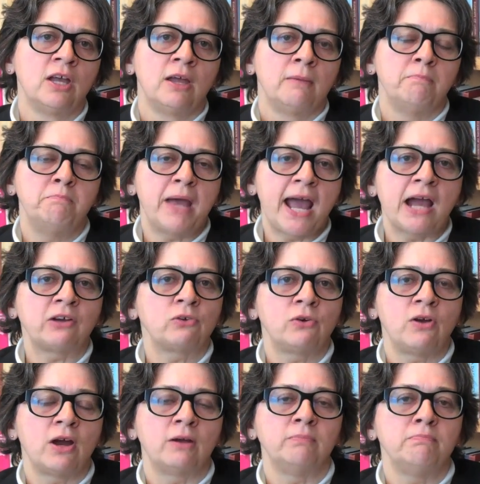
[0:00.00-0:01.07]

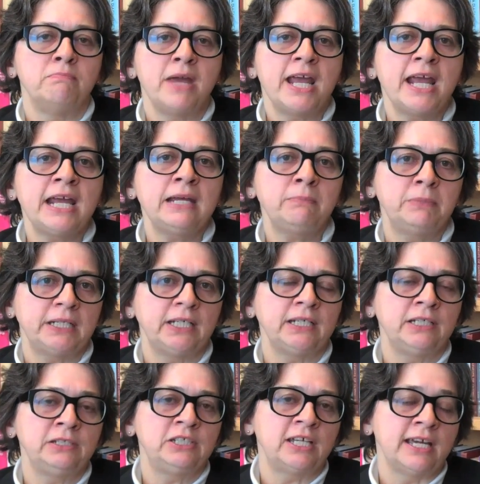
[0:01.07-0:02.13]
background may
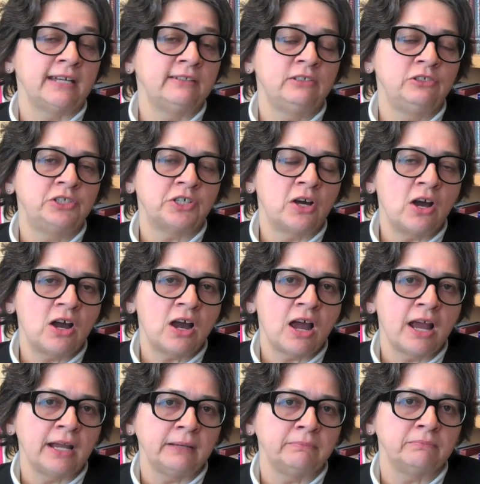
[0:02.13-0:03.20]
be ten
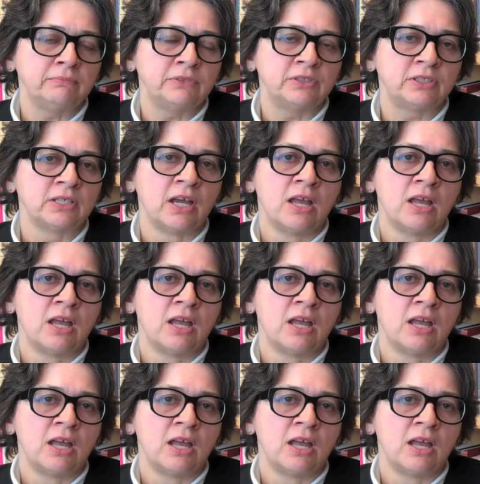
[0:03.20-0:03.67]
times